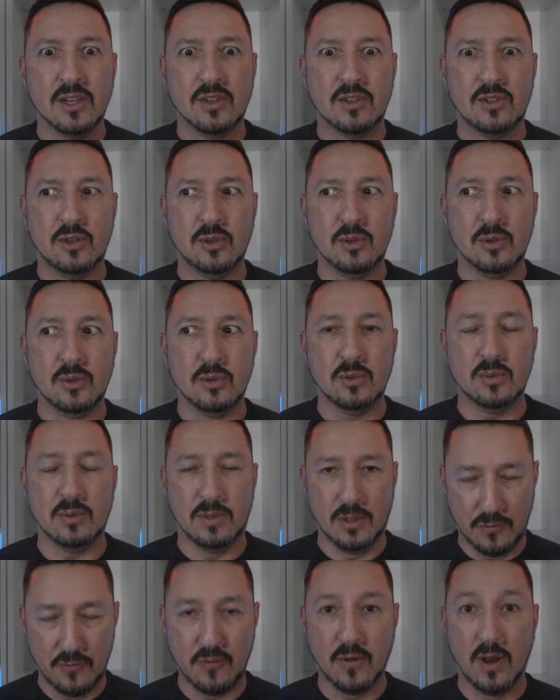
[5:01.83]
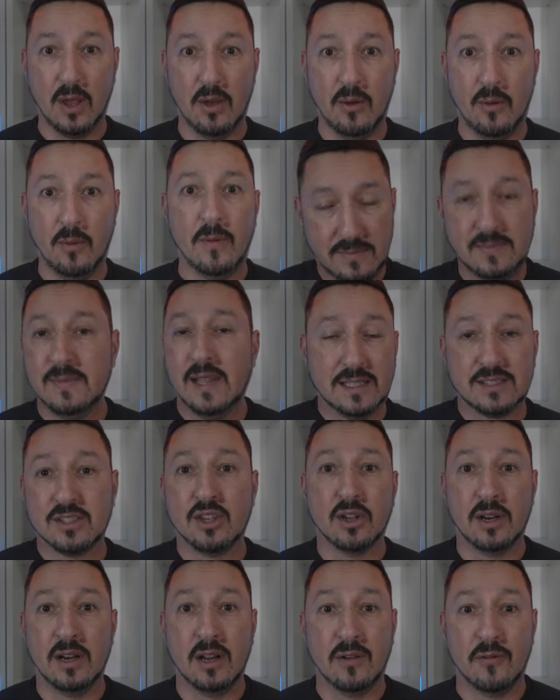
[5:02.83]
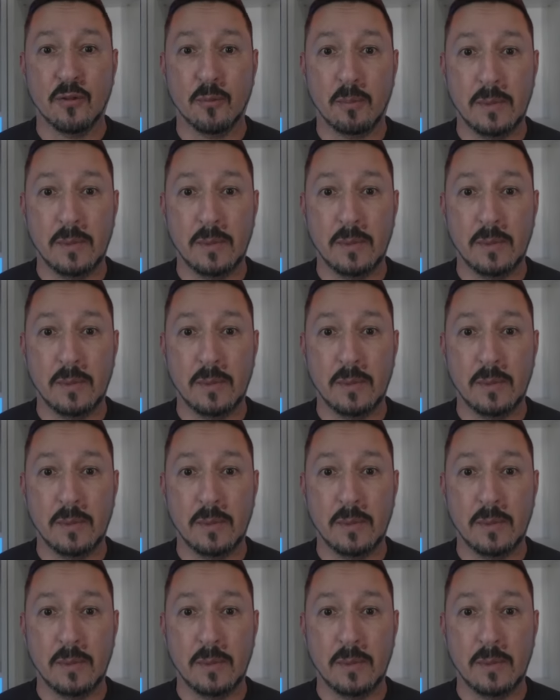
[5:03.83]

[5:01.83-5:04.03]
to the flow. That's good enough for